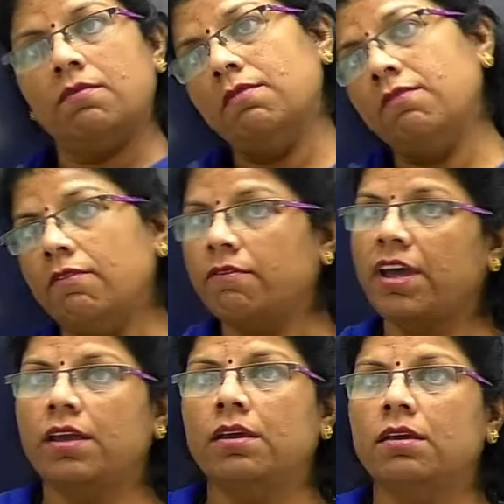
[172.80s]

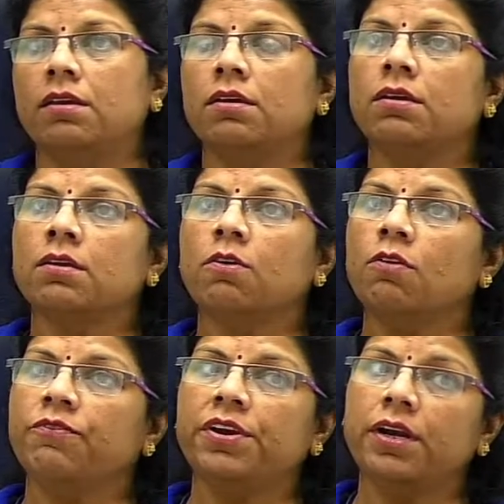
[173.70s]
Very
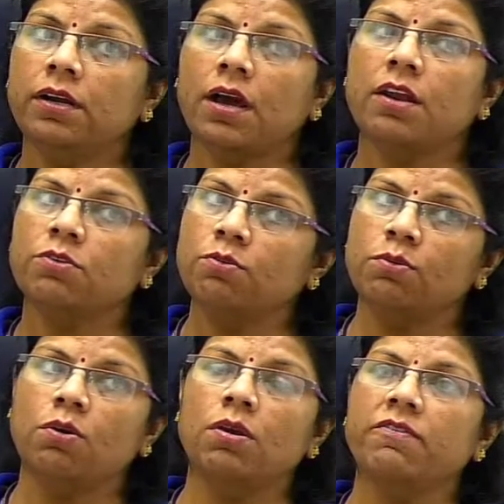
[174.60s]
confident? Are you
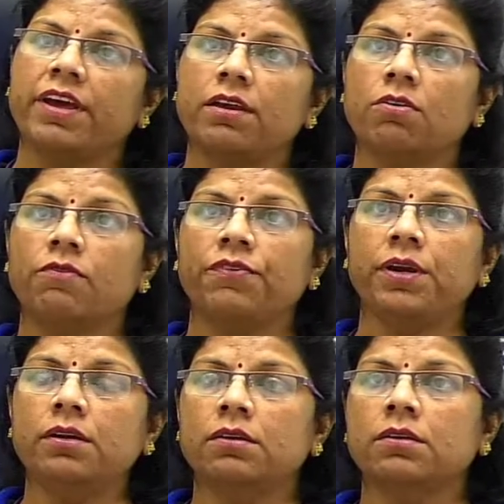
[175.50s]
all very
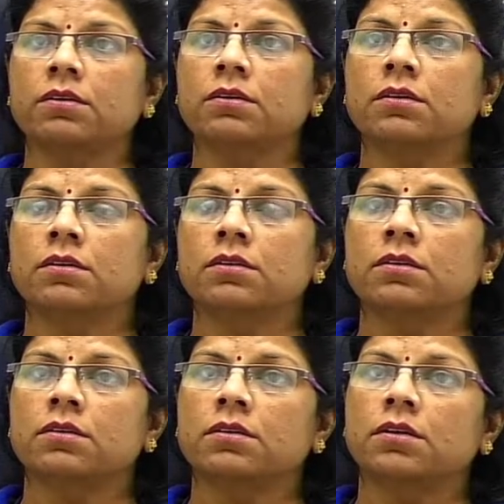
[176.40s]
confident
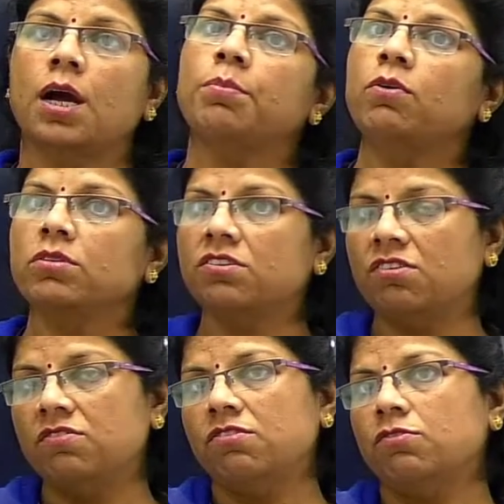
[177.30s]
about the
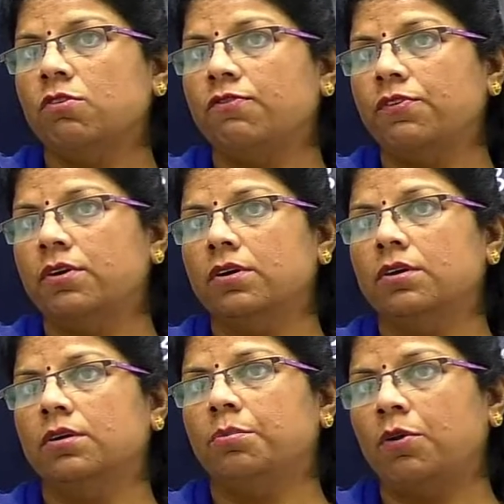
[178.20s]
changes of
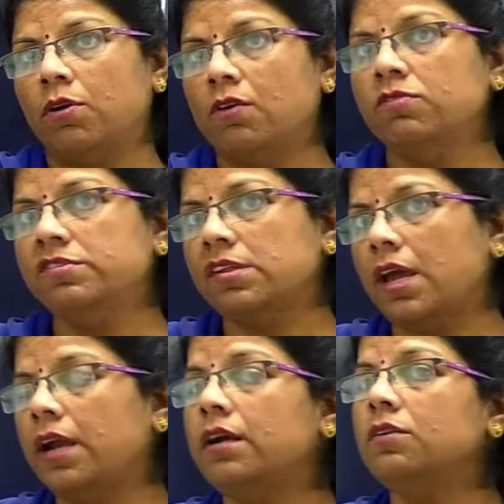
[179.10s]
pronouns
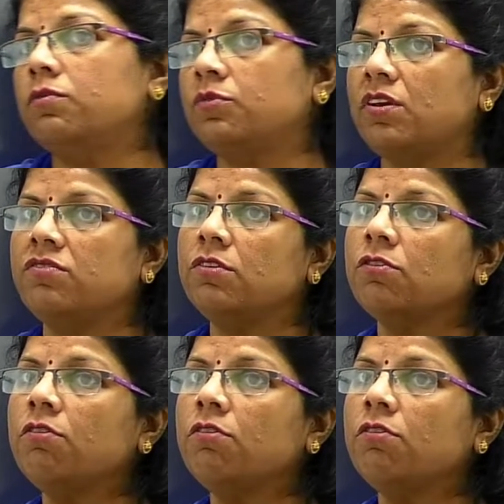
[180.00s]
and changes of